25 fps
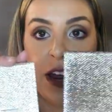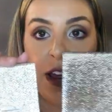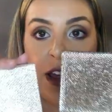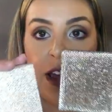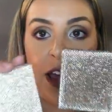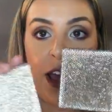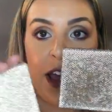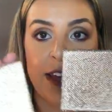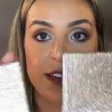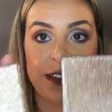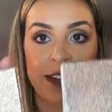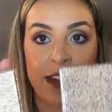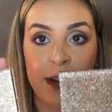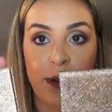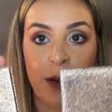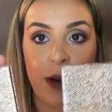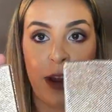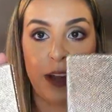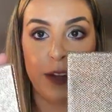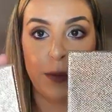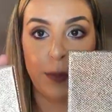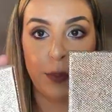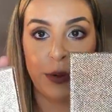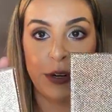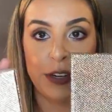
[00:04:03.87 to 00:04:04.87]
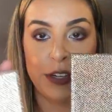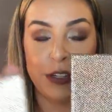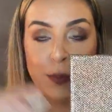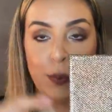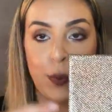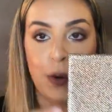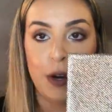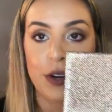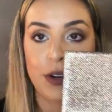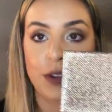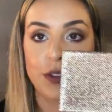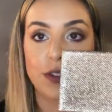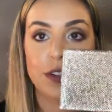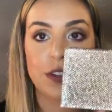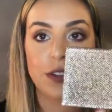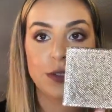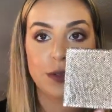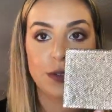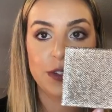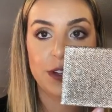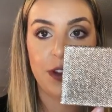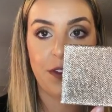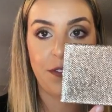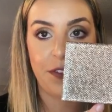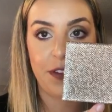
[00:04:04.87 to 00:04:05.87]
It has that nice pretty sparkle. This
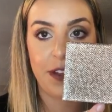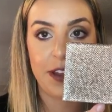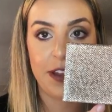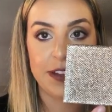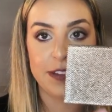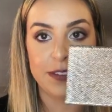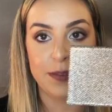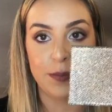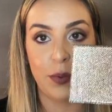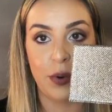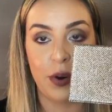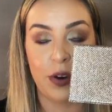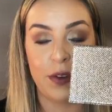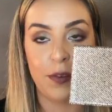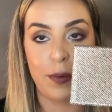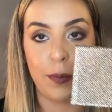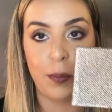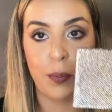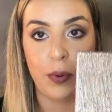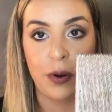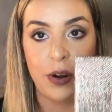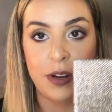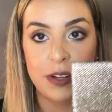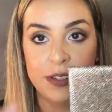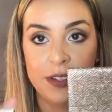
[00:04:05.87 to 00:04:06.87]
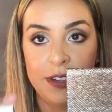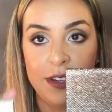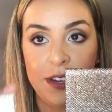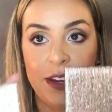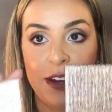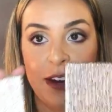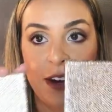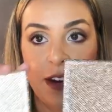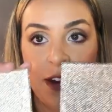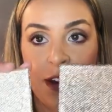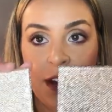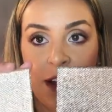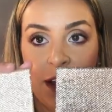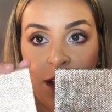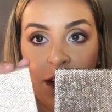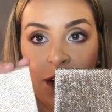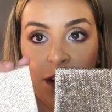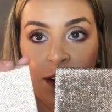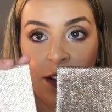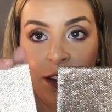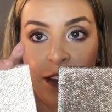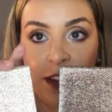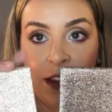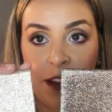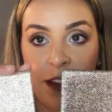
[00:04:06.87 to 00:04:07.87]
one definitely has more of a bronzy kind of
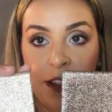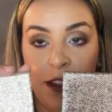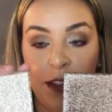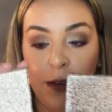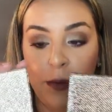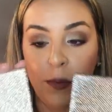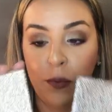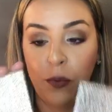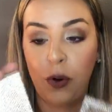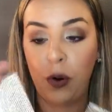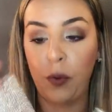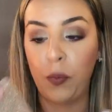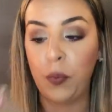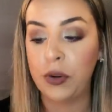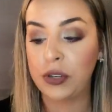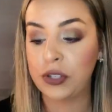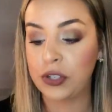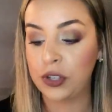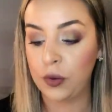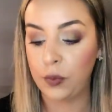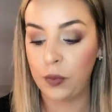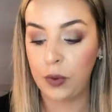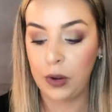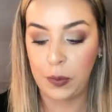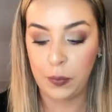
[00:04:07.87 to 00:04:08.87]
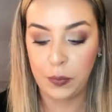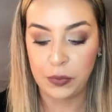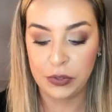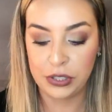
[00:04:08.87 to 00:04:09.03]
color than the original one,